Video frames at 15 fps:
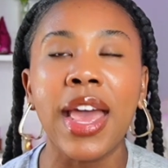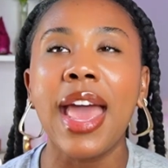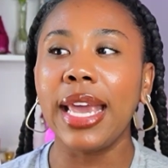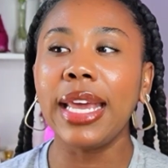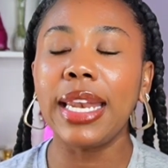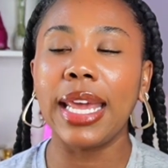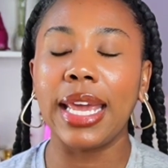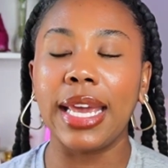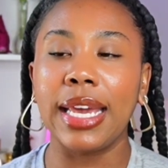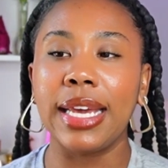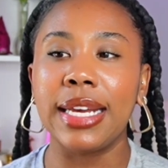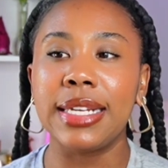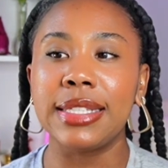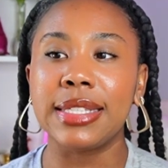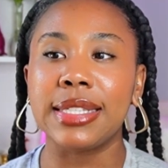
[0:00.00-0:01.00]
It
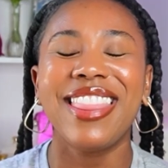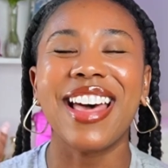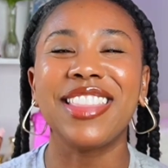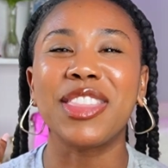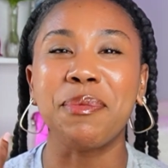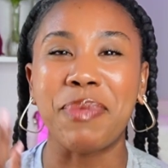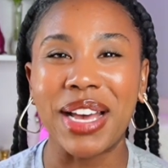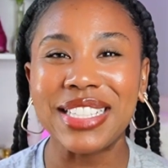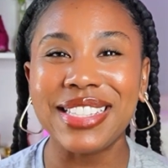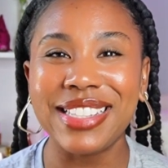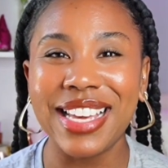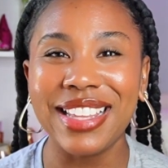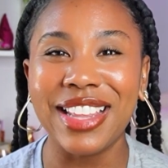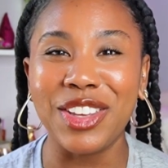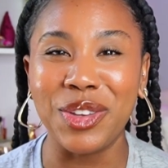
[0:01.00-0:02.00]
is that the best
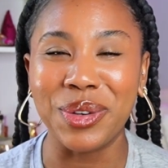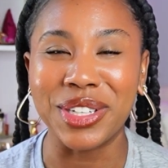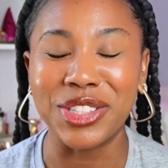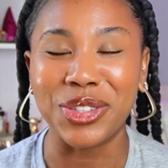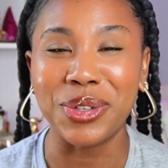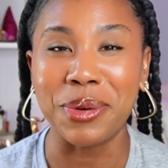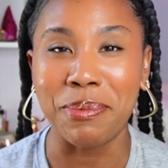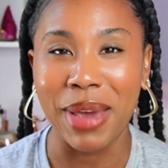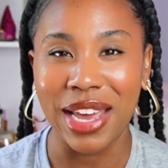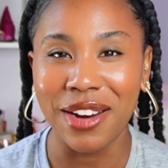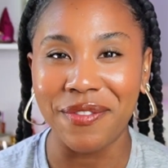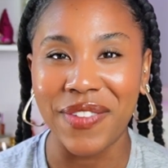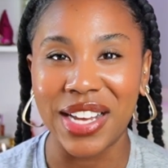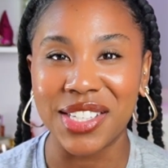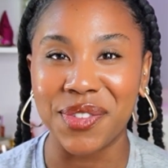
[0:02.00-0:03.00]
thing that you can do to
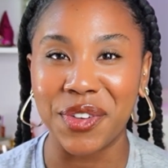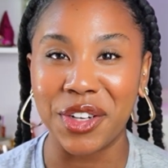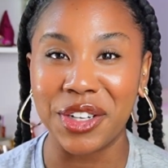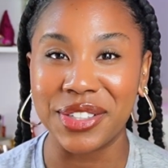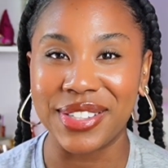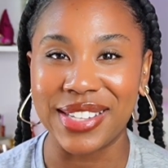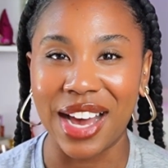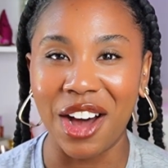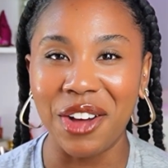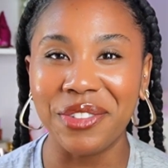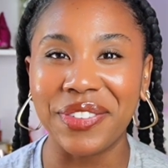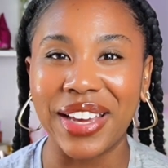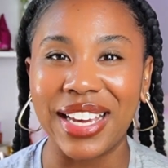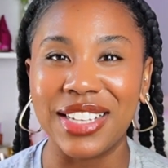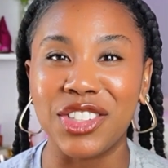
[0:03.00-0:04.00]
manifest for
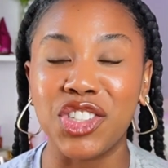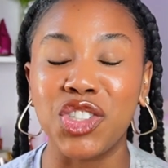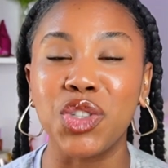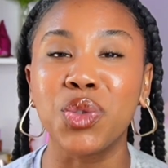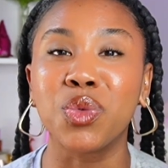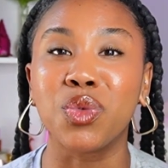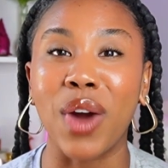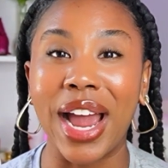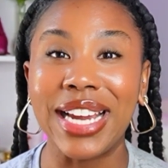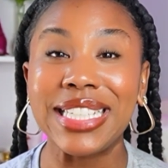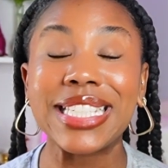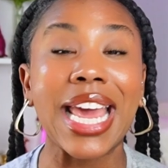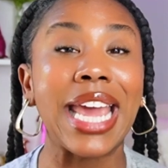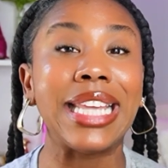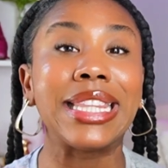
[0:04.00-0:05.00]
yourself is to
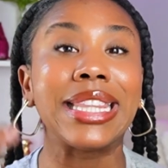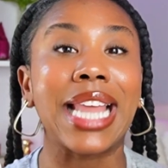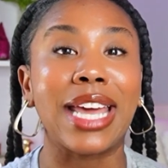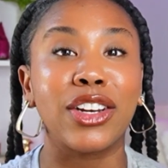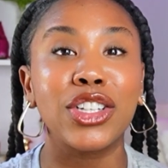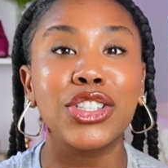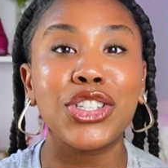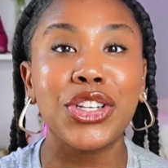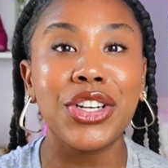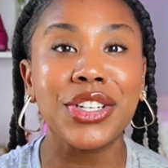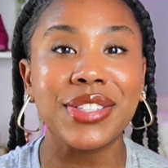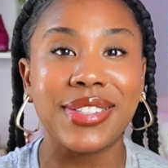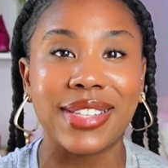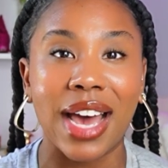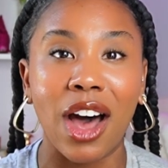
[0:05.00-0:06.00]
write a letter to
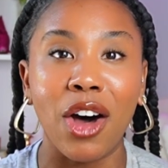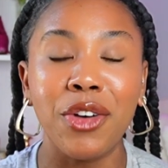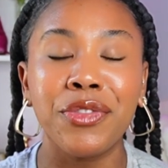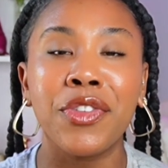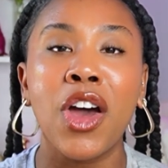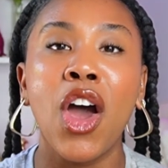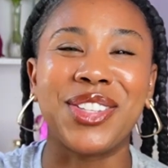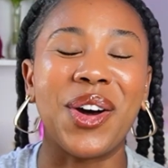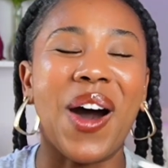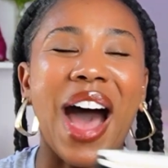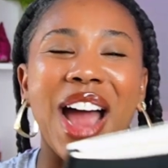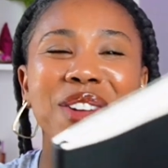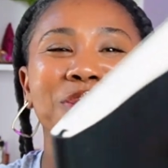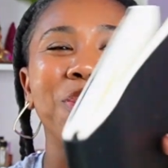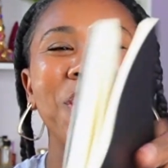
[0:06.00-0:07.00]
yourself. So
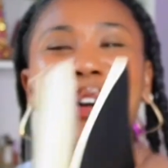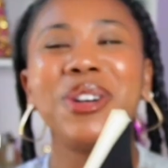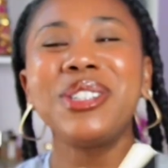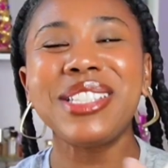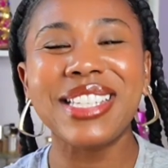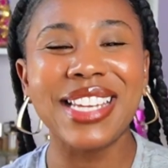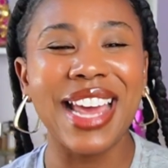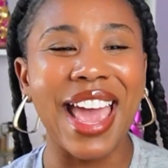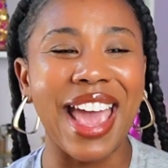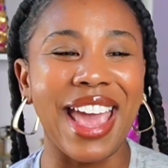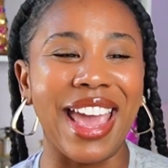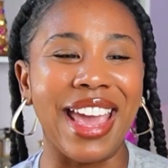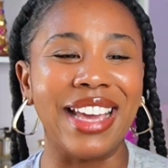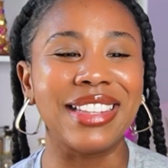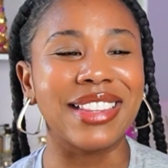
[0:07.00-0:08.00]
I wrote
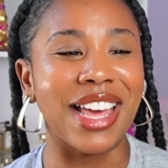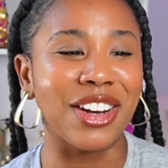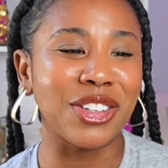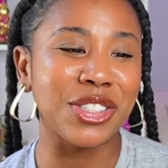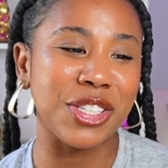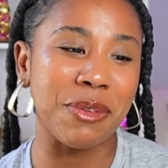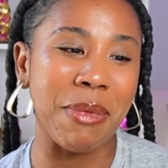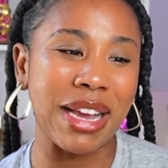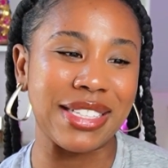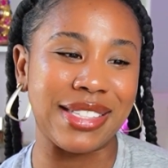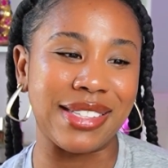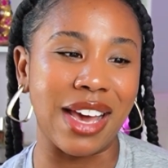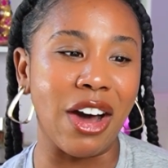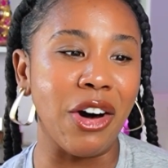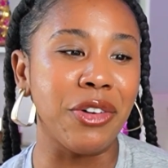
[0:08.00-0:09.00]
a letter to
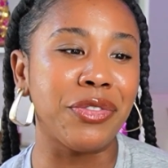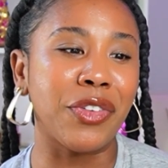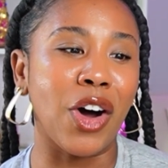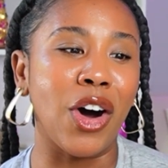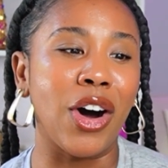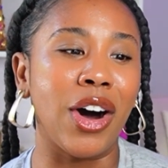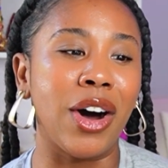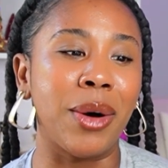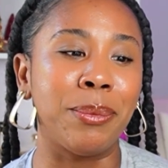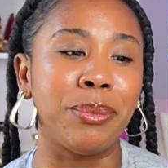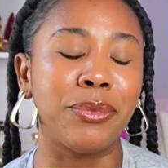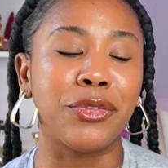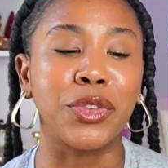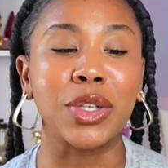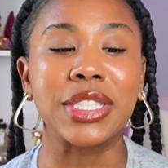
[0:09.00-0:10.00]
myself
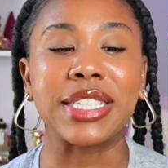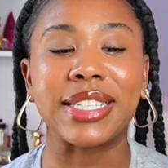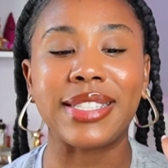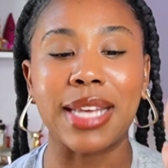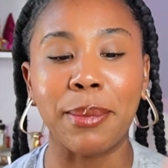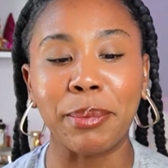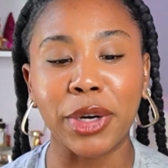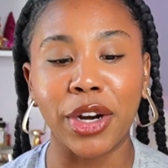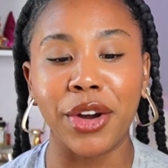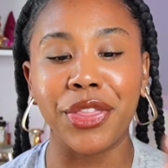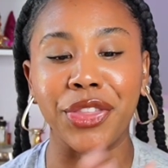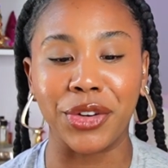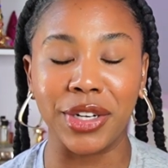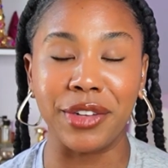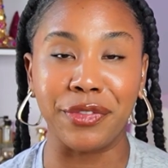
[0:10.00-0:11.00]
for December
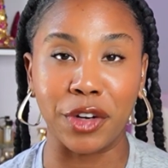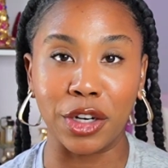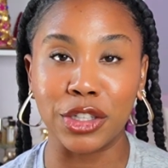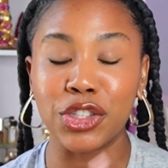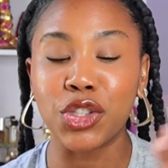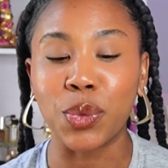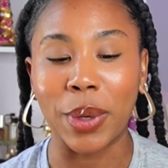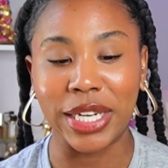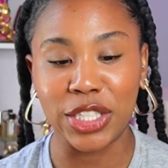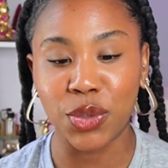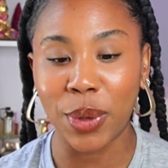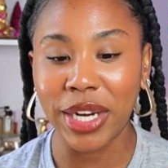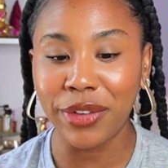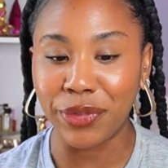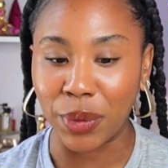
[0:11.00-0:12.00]
31st,
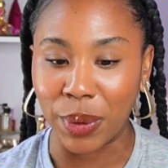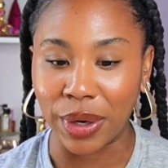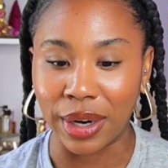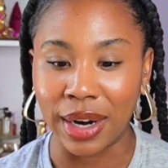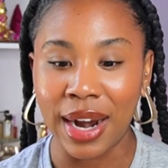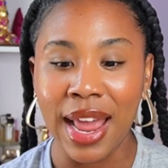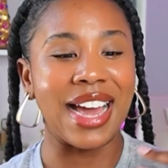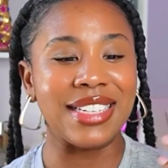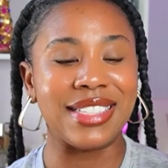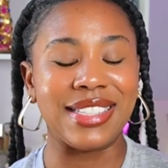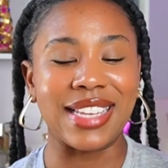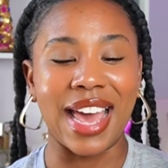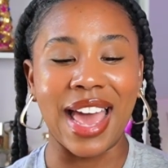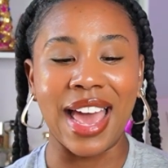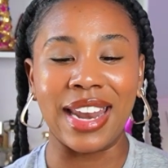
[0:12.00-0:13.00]
2024. I
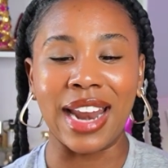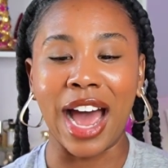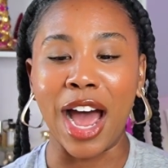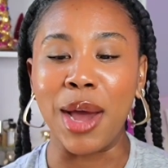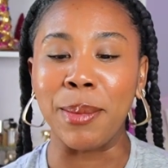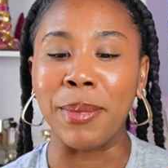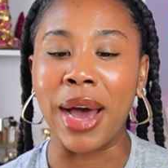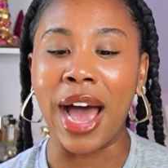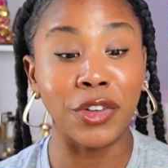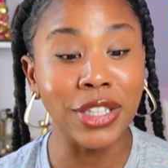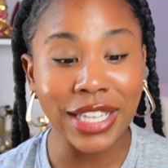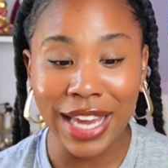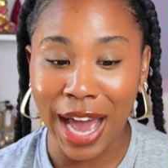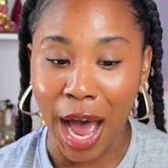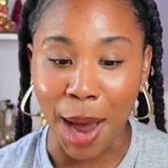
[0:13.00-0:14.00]
said, I'm
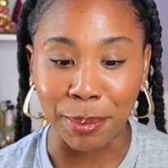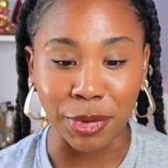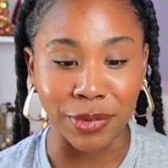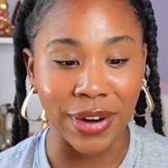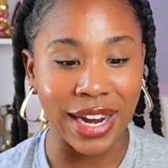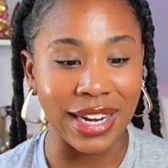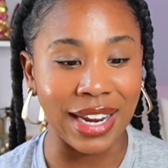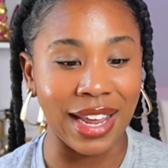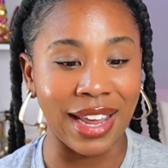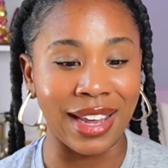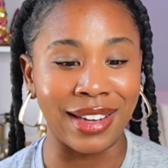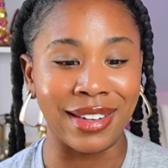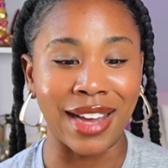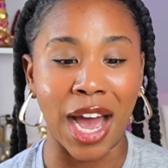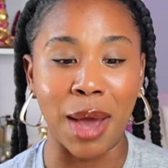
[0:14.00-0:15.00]
fully
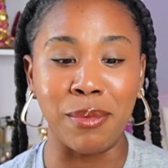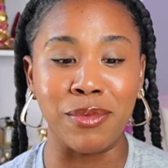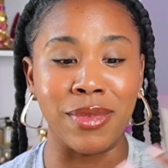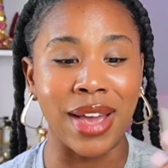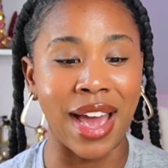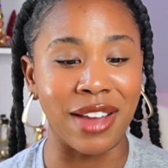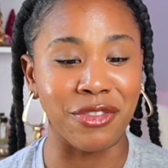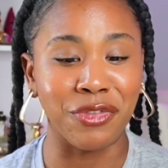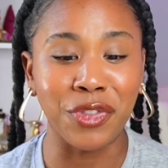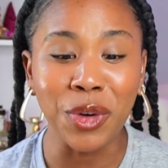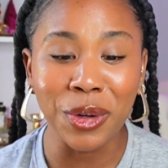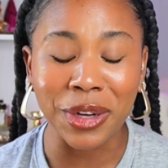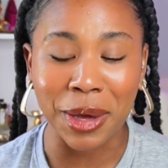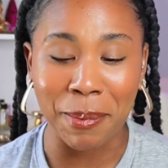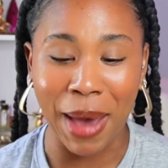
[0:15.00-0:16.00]
operating. I'm at
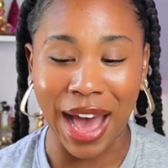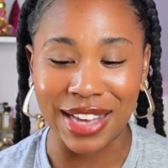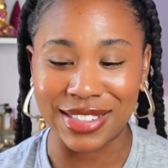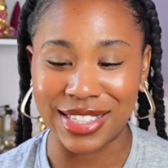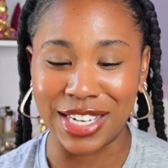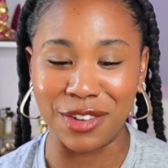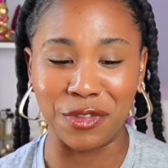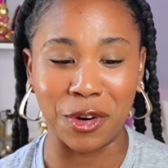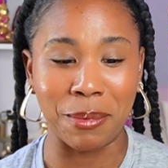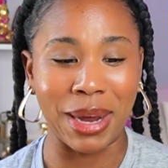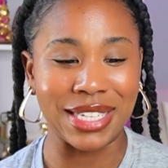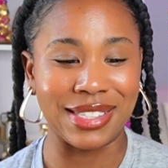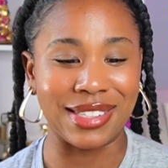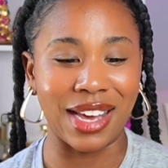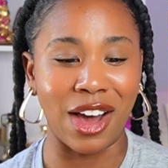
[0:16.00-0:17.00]
full capacity for
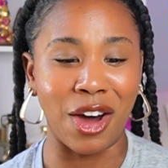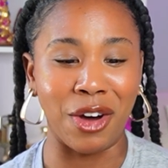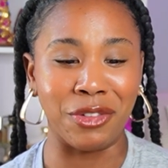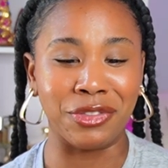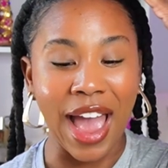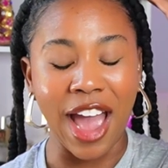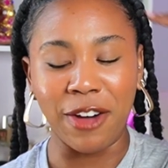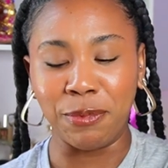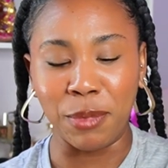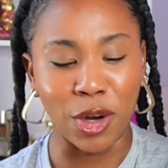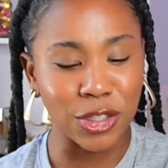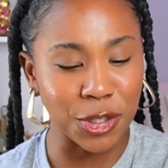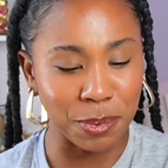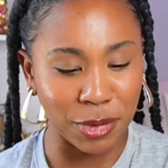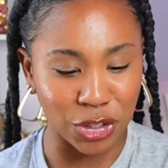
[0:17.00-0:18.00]
myself. I have
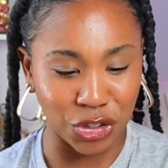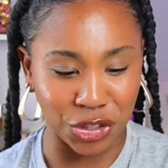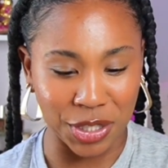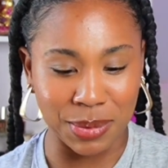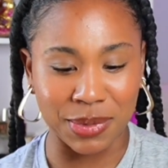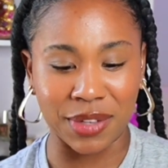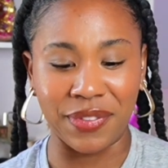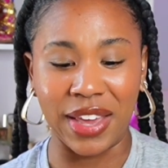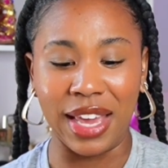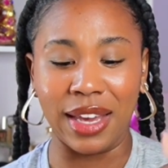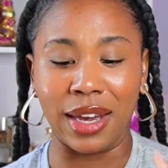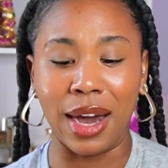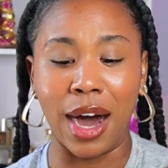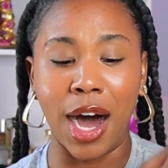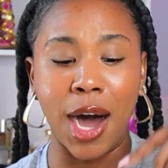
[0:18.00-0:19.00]
multiple streams of
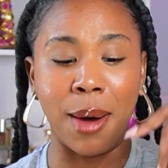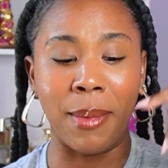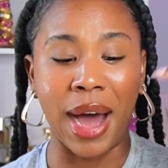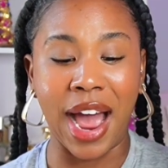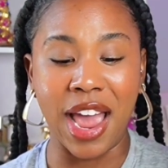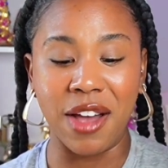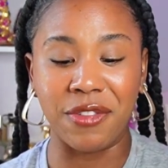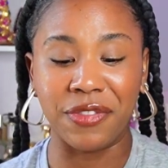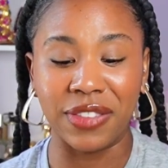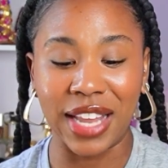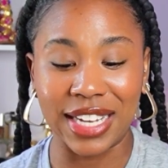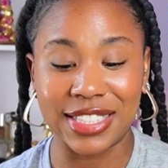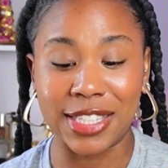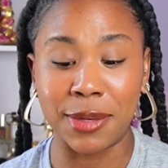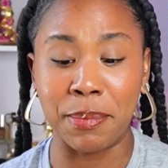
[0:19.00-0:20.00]
income. I have
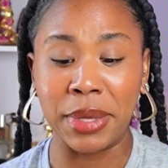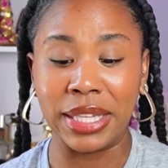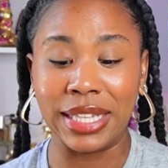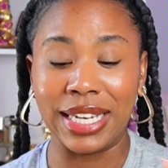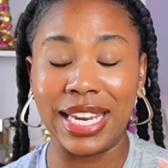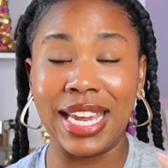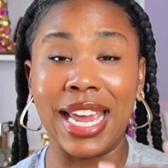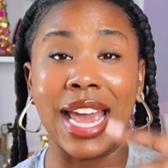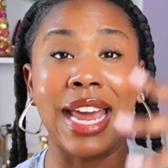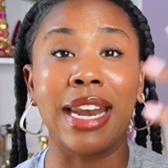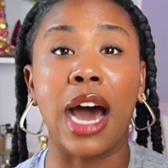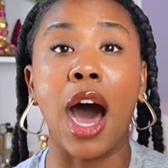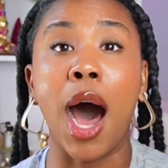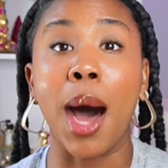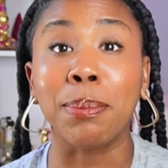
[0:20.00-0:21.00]
flexibility
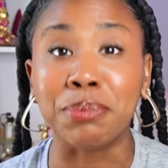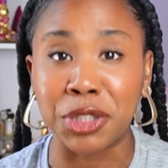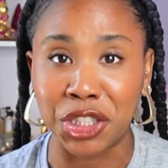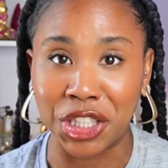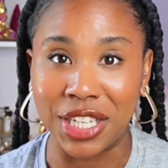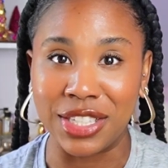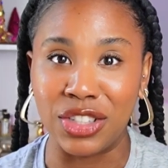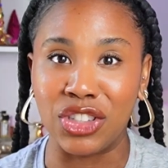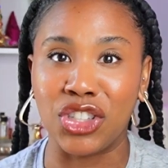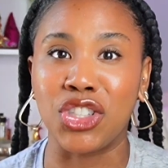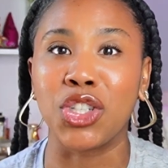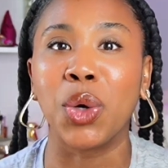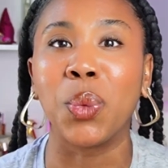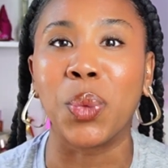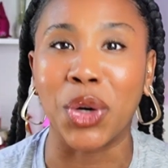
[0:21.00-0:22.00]
and options
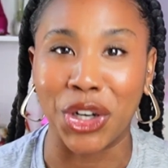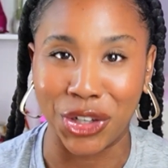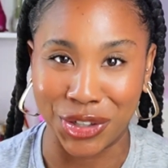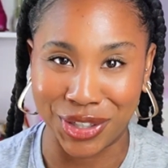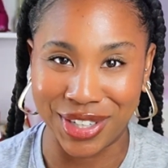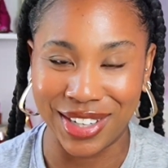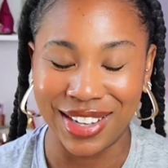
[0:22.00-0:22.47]
to work.